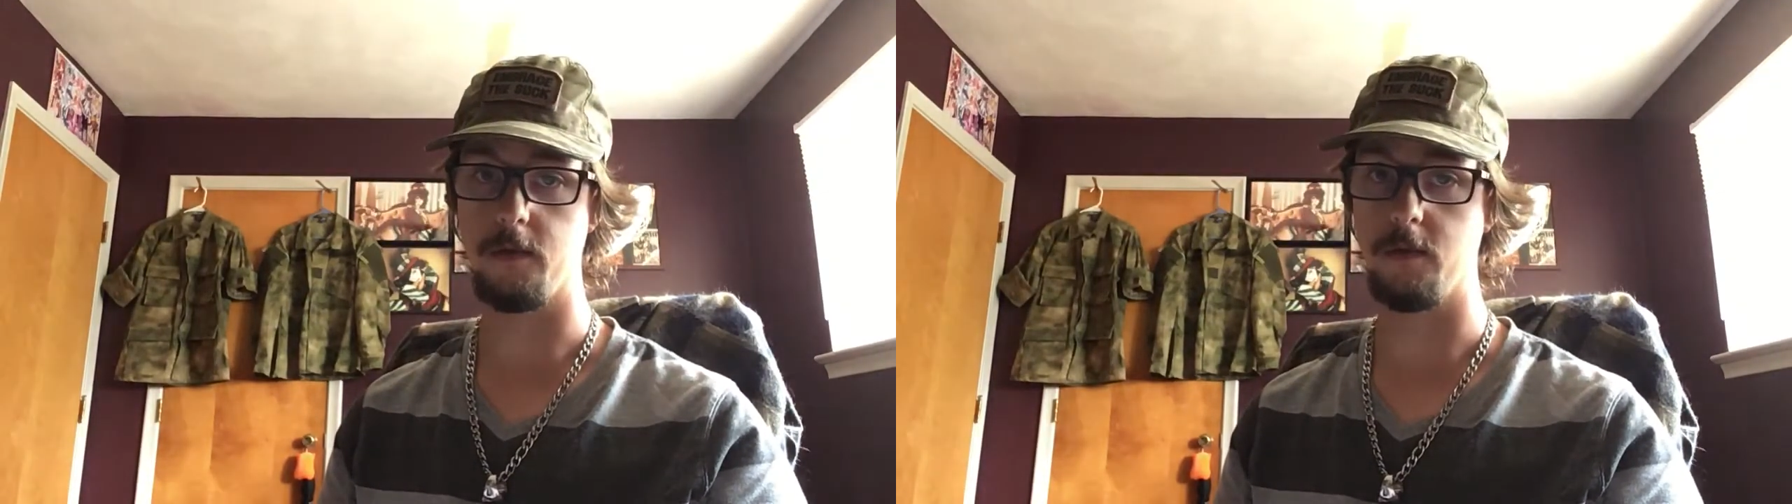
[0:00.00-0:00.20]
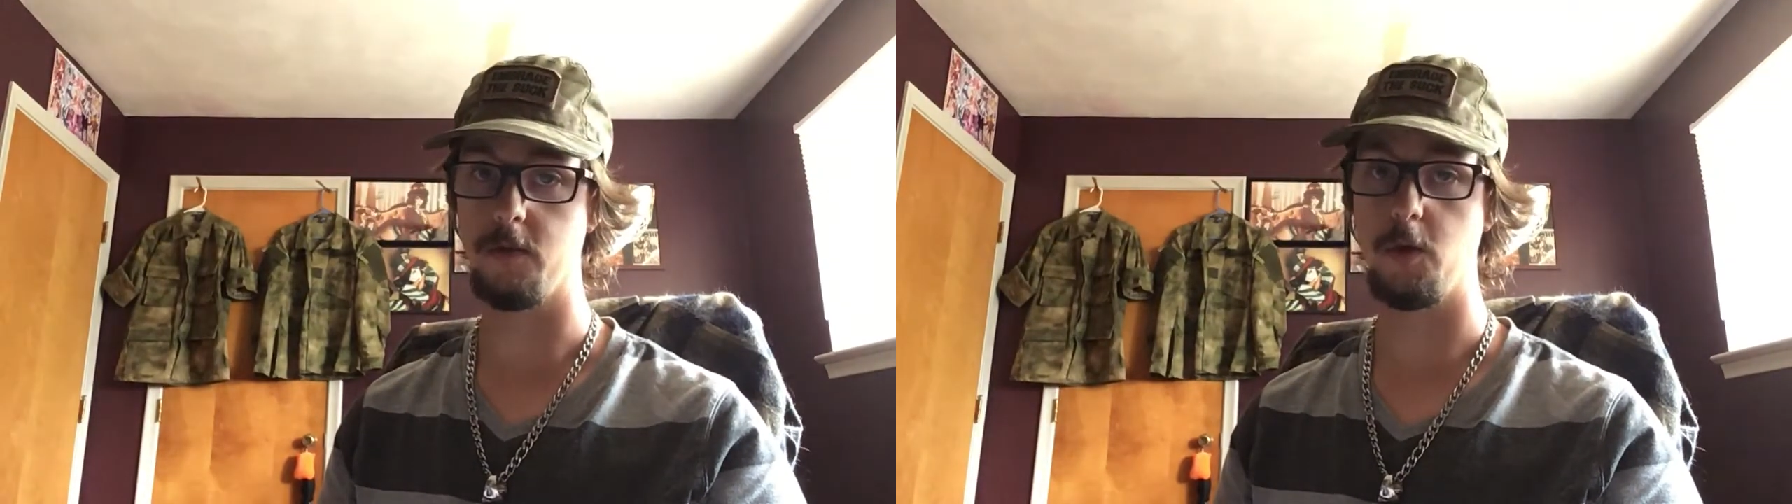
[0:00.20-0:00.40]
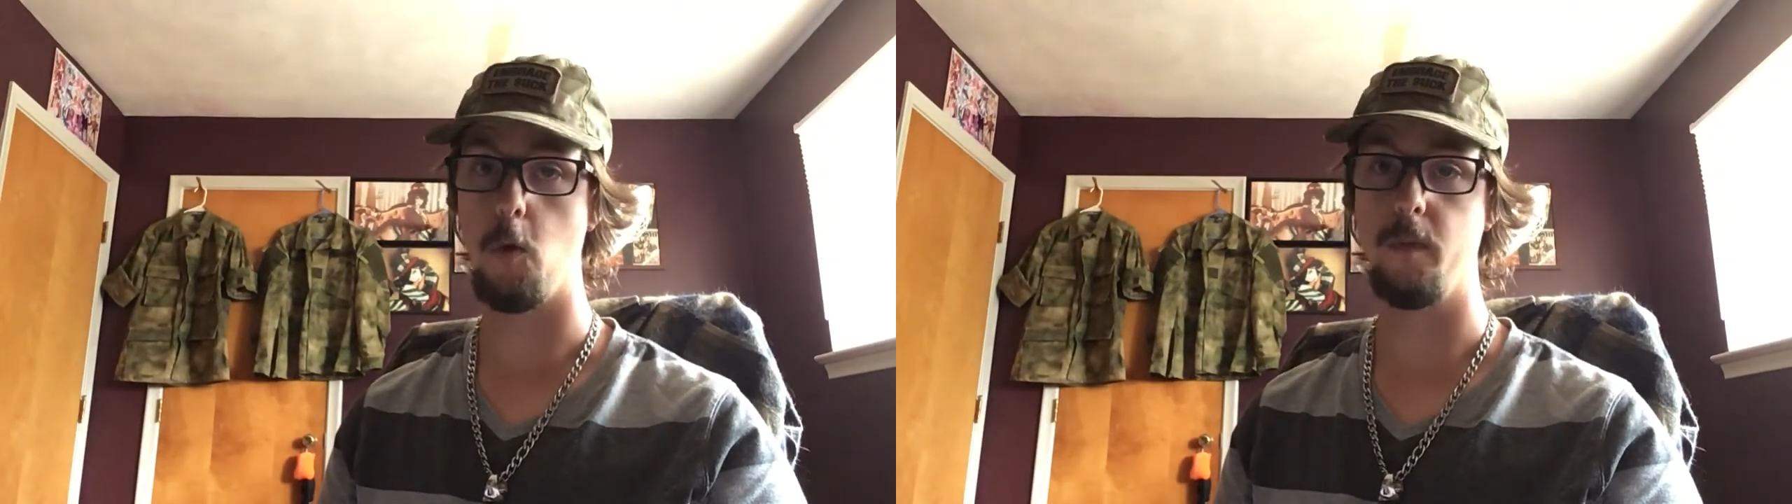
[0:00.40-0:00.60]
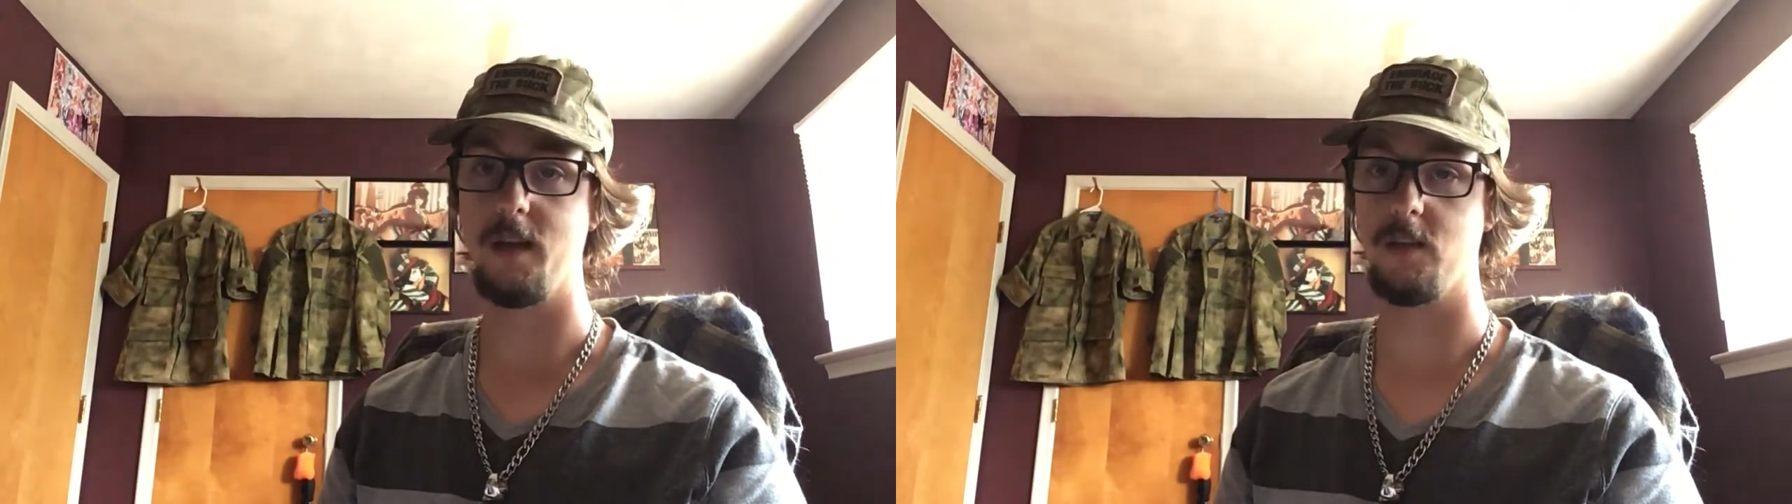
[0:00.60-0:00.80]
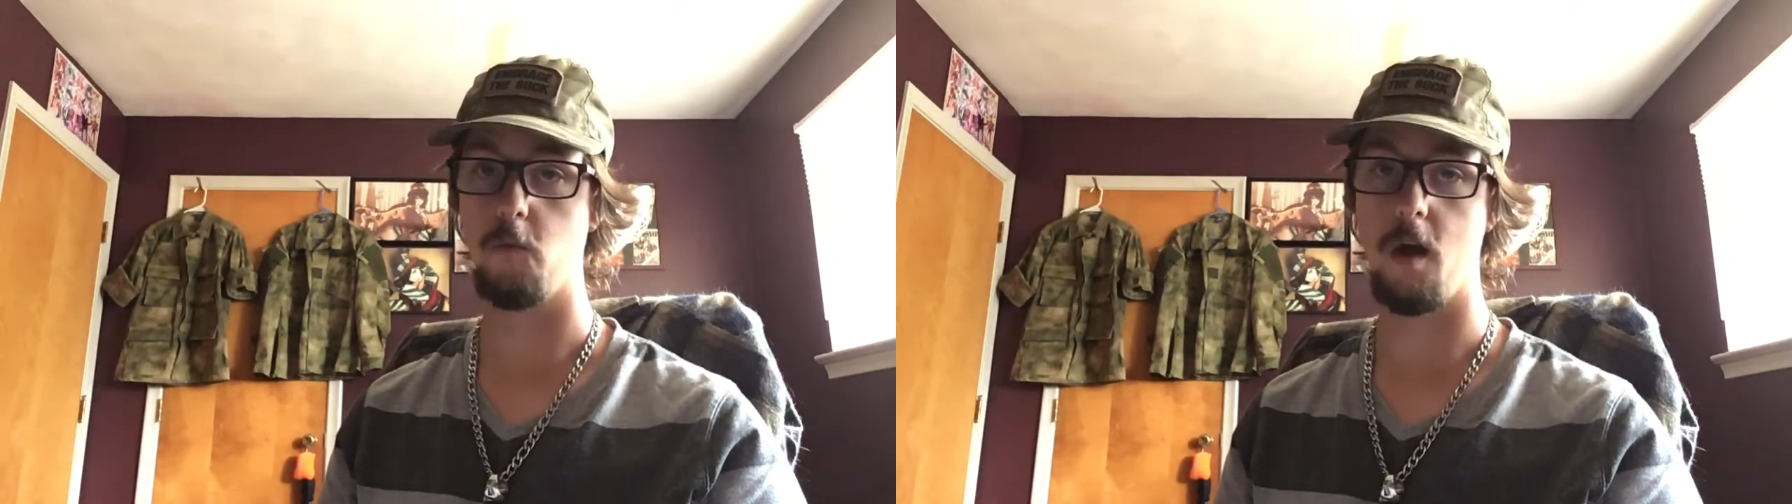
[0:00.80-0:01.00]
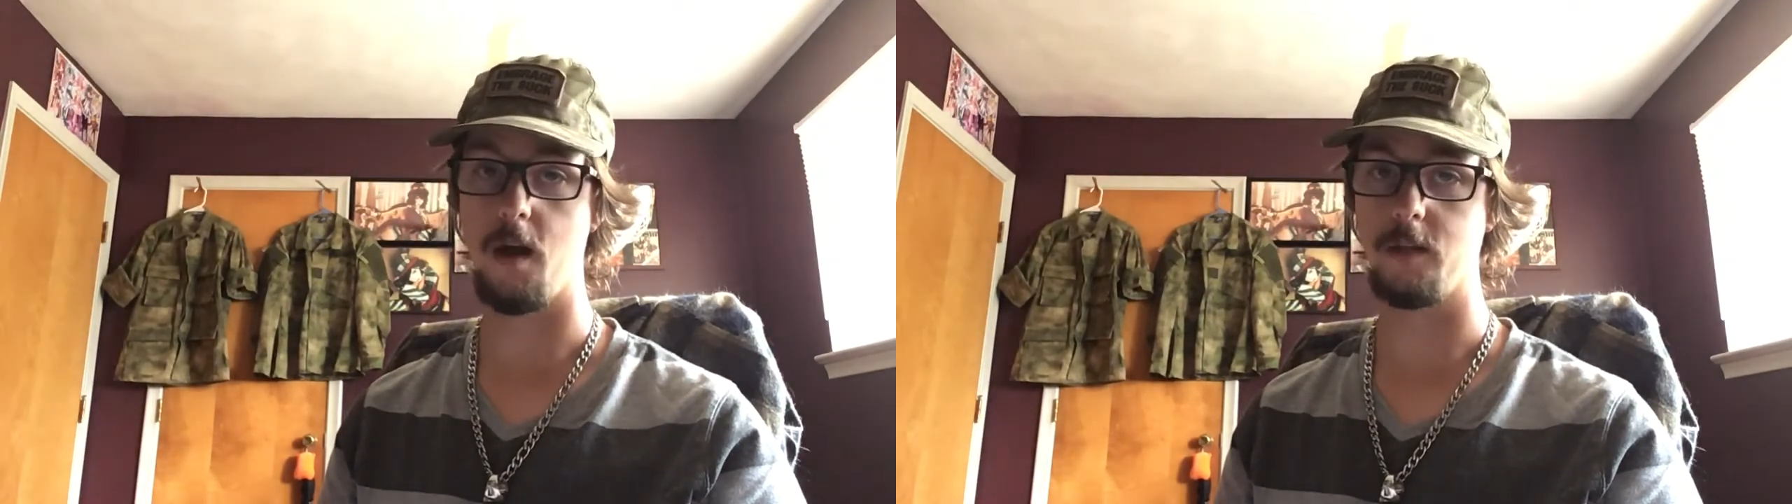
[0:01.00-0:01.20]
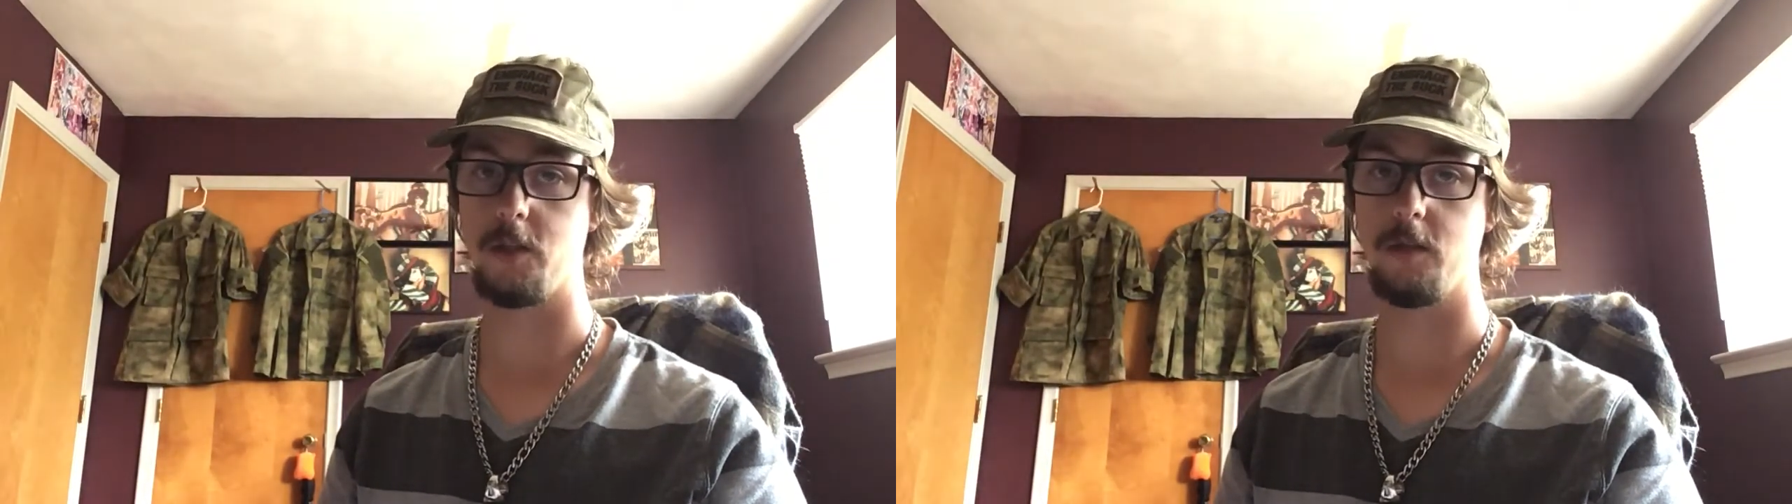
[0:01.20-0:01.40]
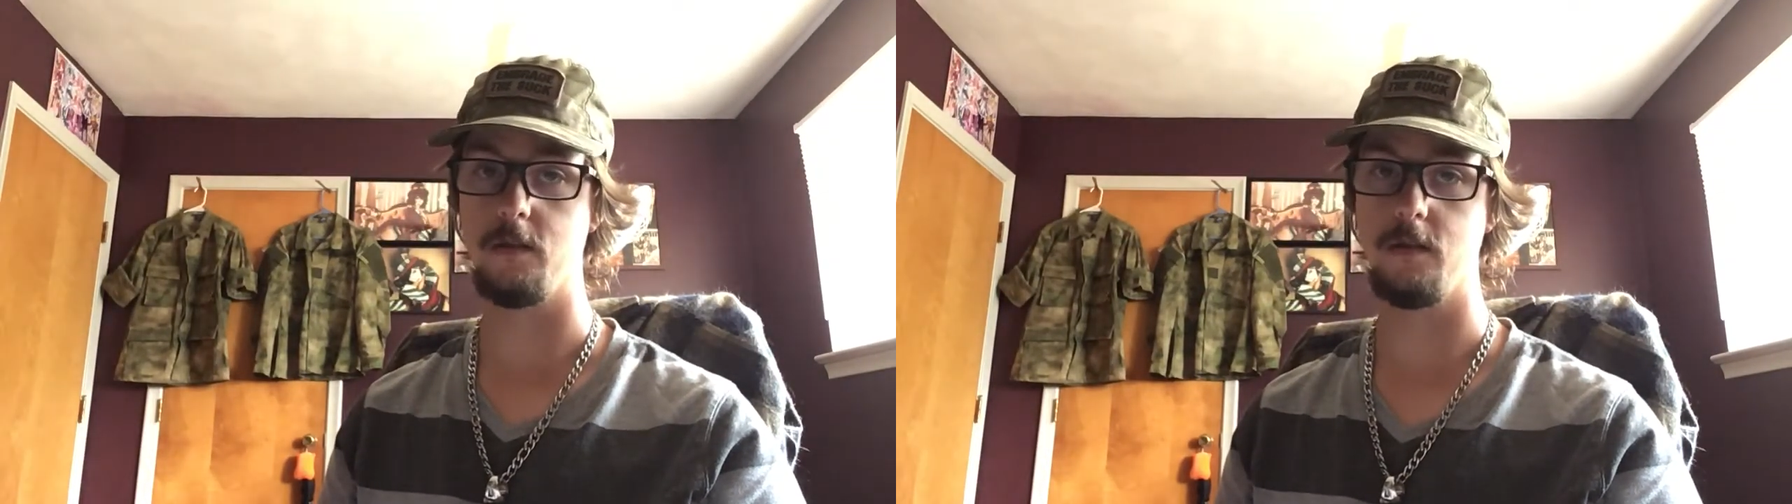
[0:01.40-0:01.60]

is there's no big swatch